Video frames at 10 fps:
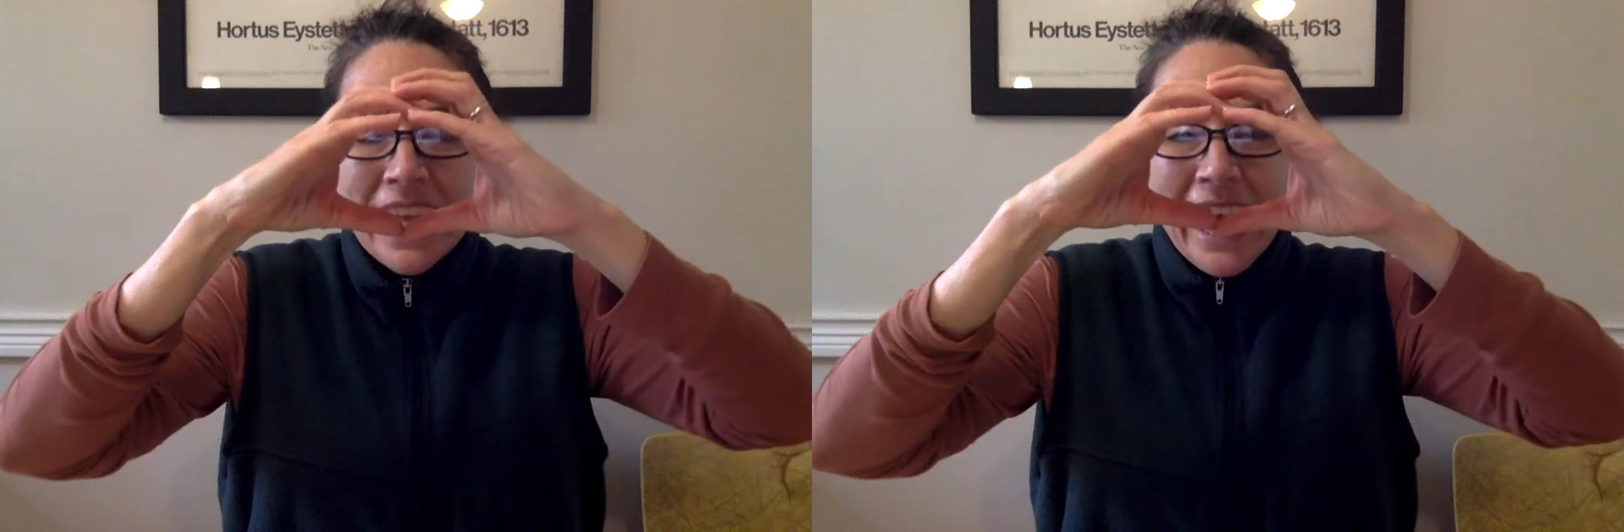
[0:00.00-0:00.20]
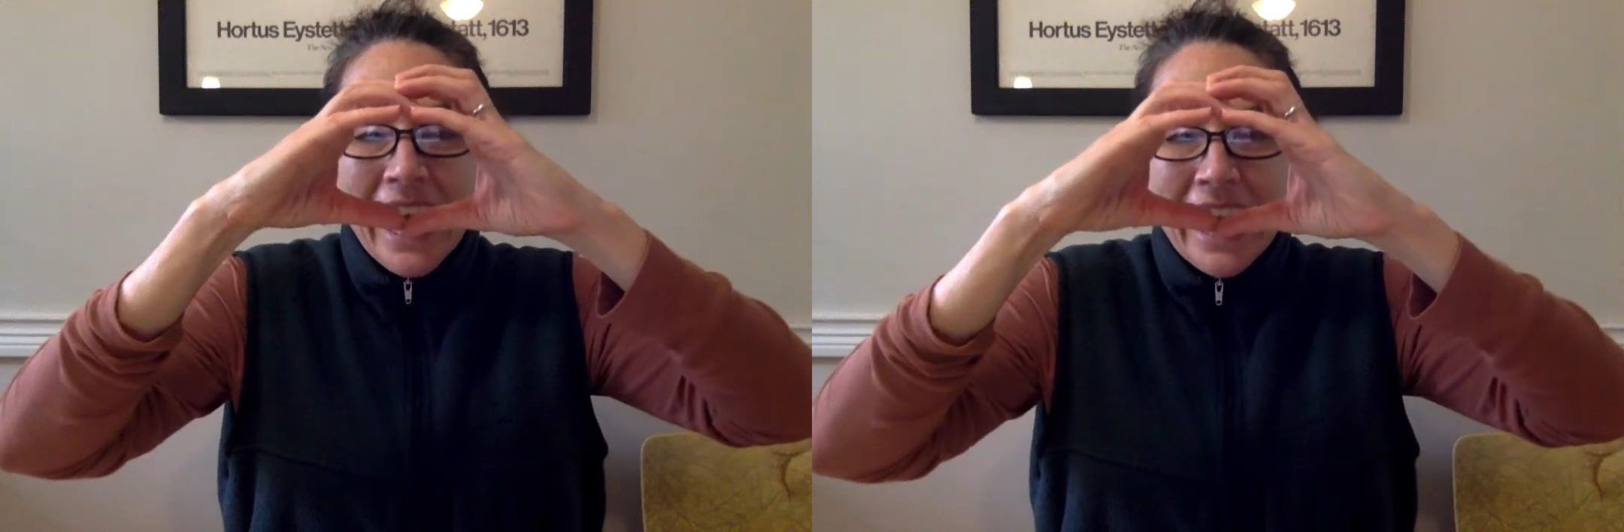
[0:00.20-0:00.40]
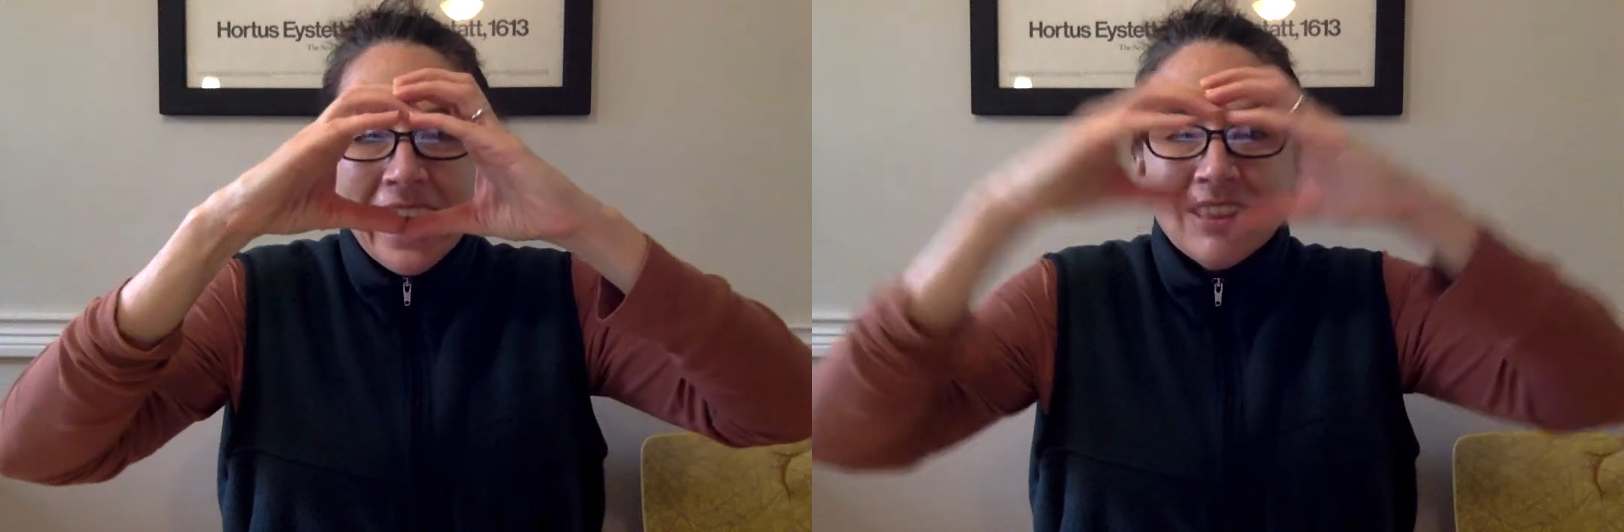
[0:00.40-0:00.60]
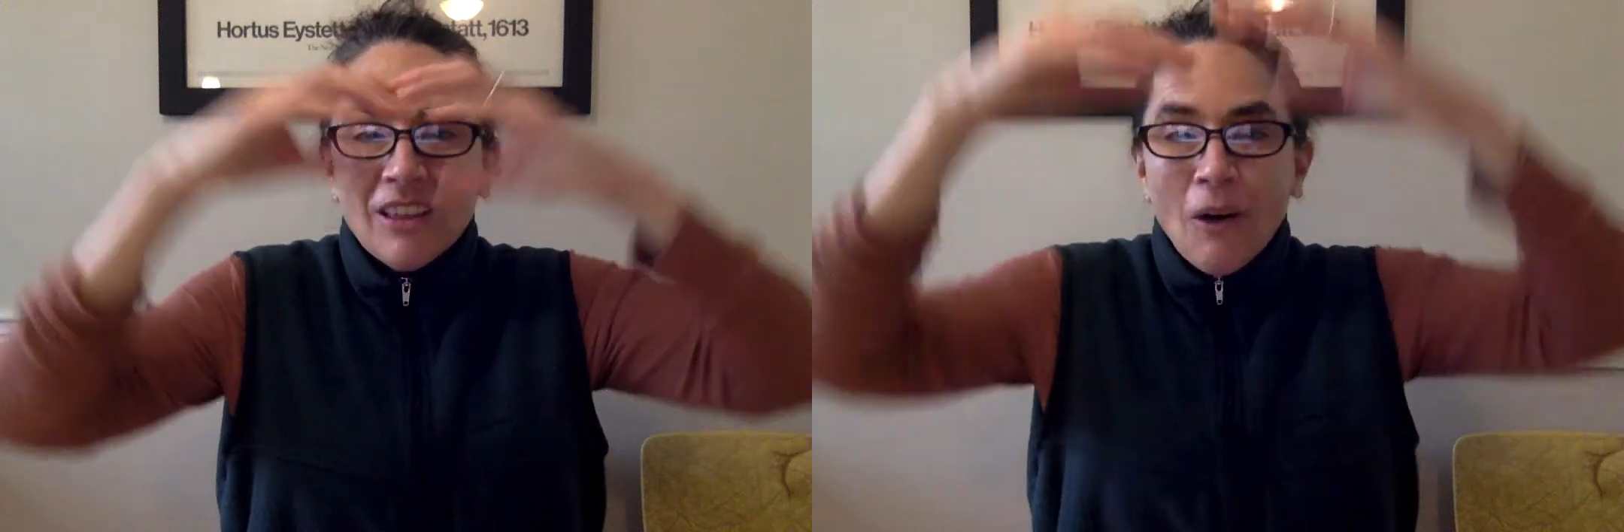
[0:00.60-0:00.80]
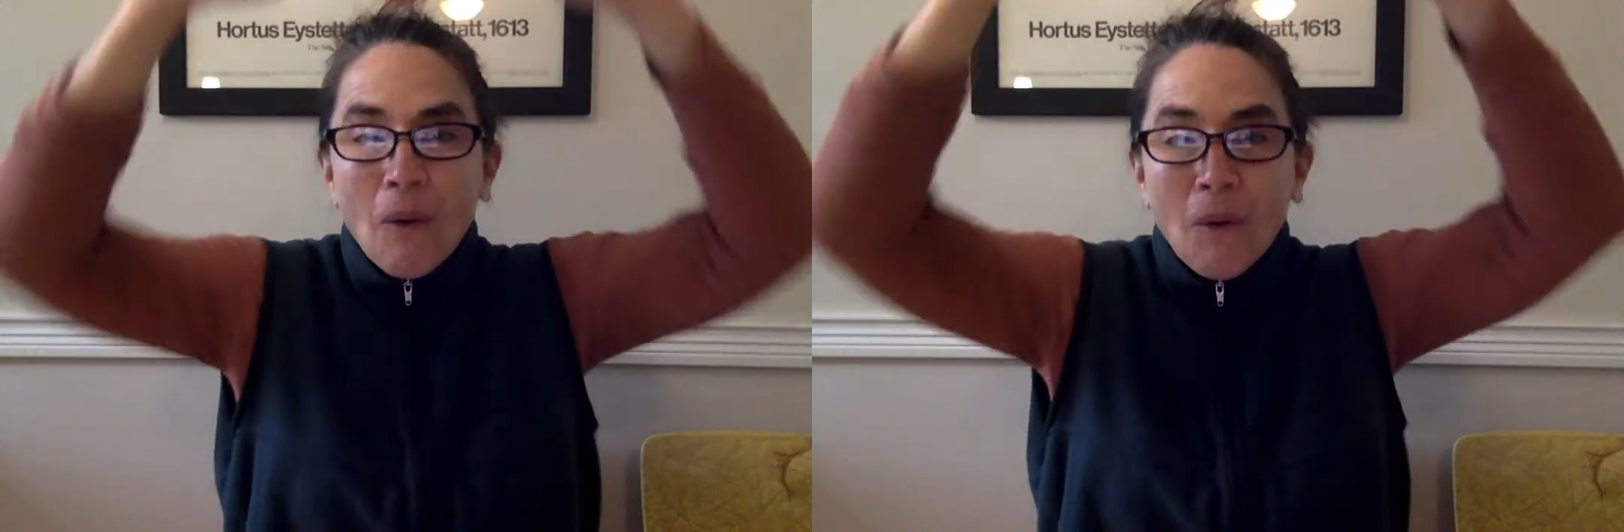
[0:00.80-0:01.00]
and the
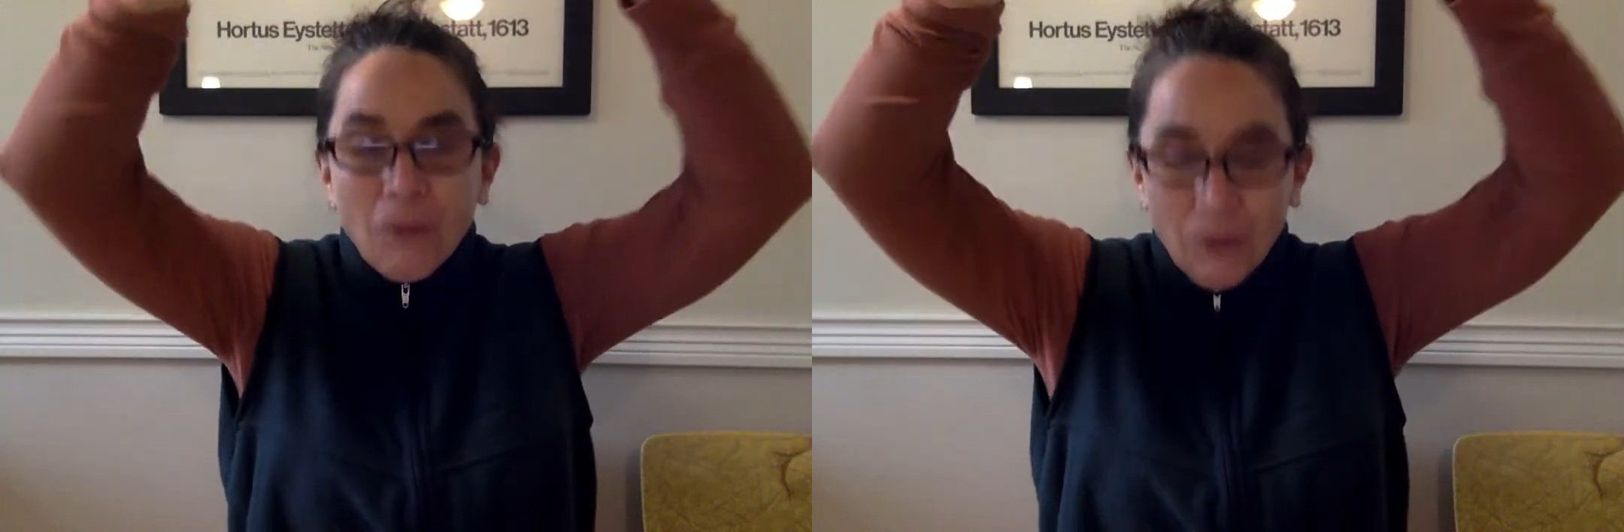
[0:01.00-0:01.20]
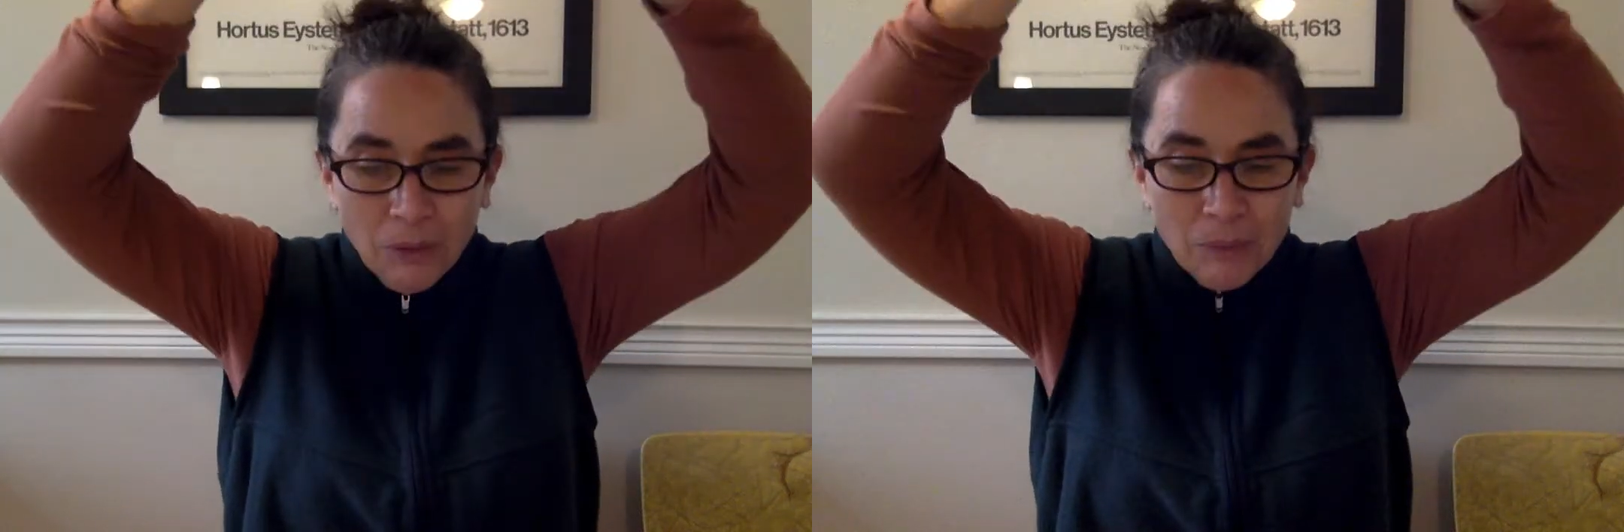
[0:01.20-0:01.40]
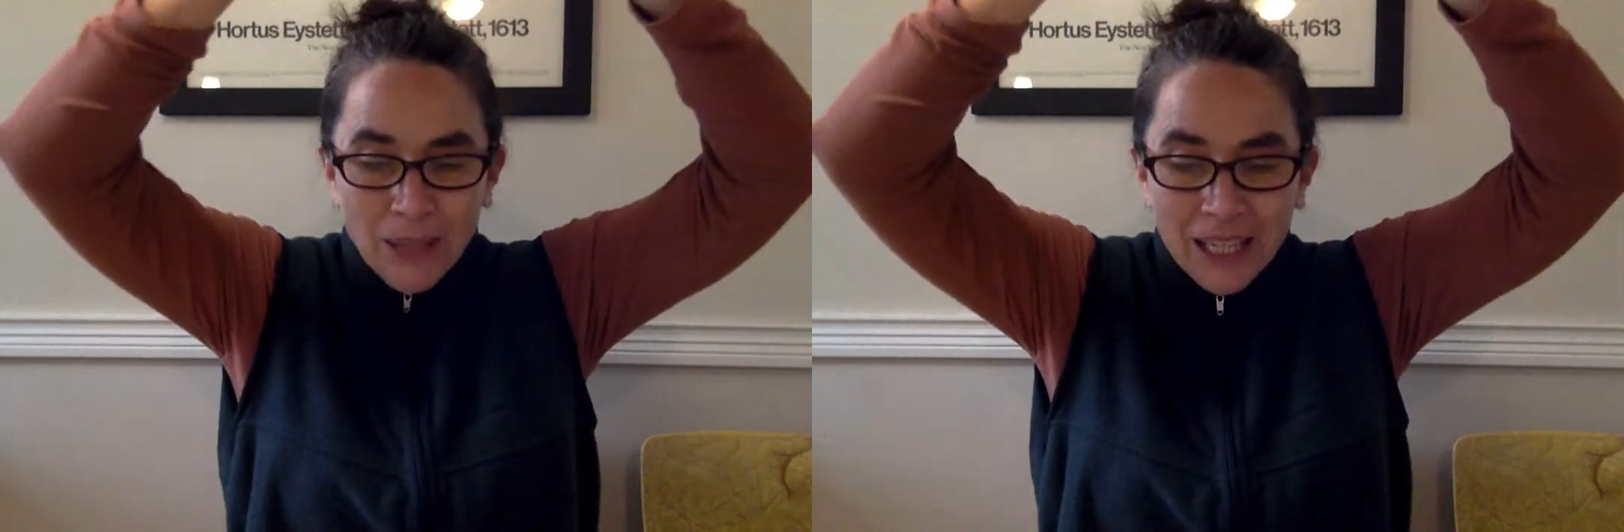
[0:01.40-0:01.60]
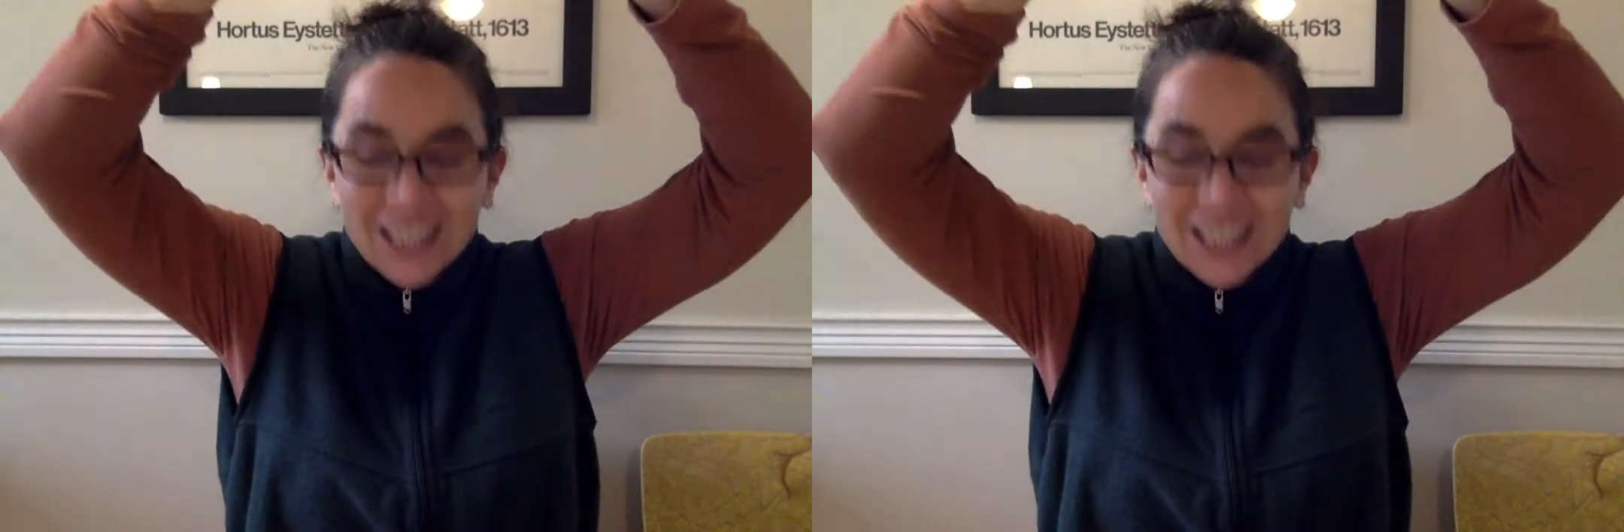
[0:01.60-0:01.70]
whole big